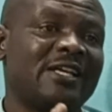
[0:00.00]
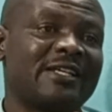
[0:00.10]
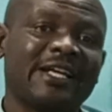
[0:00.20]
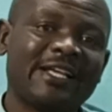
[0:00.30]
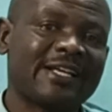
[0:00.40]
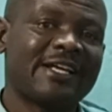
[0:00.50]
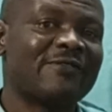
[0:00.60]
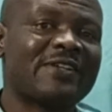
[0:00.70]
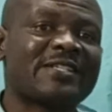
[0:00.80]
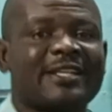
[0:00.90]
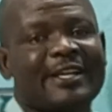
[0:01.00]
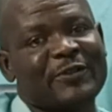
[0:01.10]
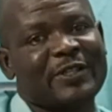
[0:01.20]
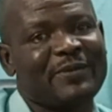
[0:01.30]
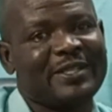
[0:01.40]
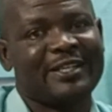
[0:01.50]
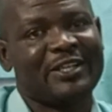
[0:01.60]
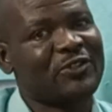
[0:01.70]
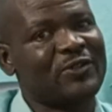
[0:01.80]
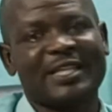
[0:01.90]
Kenya even stands with many
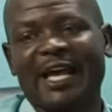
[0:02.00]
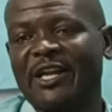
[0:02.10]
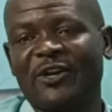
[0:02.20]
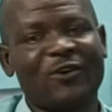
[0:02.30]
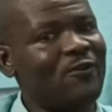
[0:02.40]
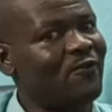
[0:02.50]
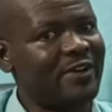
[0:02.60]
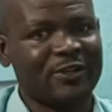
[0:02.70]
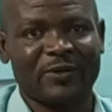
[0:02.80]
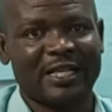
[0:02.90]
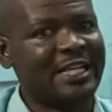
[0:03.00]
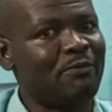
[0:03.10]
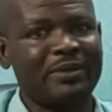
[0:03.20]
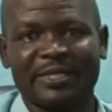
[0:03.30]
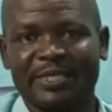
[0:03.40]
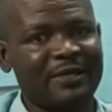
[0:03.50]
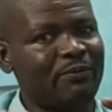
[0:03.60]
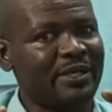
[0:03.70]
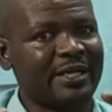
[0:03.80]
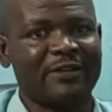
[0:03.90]
nations I know very well in
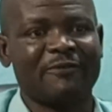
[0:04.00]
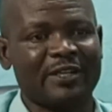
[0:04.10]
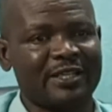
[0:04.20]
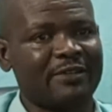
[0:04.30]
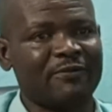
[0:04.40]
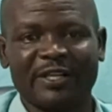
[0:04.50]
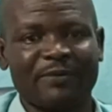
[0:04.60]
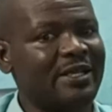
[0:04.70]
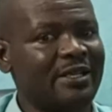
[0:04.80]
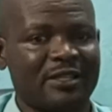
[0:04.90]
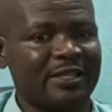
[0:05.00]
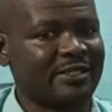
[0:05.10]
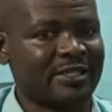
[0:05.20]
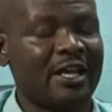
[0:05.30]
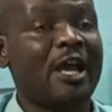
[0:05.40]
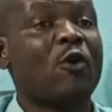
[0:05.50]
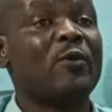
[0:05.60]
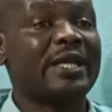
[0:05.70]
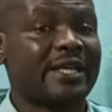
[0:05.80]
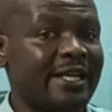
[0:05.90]
peacekeeping and very, very many things.
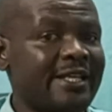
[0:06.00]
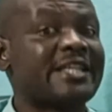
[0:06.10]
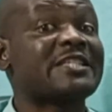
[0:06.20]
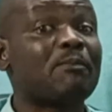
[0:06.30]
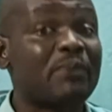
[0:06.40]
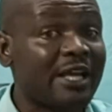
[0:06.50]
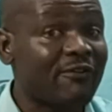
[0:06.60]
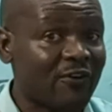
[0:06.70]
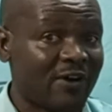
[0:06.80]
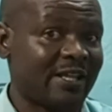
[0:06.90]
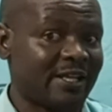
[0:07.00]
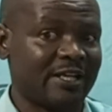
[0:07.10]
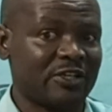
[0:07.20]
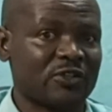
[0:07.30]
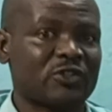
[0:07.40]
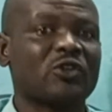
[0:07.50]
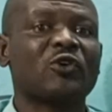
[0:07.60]
We Kenyans pray for other nations, so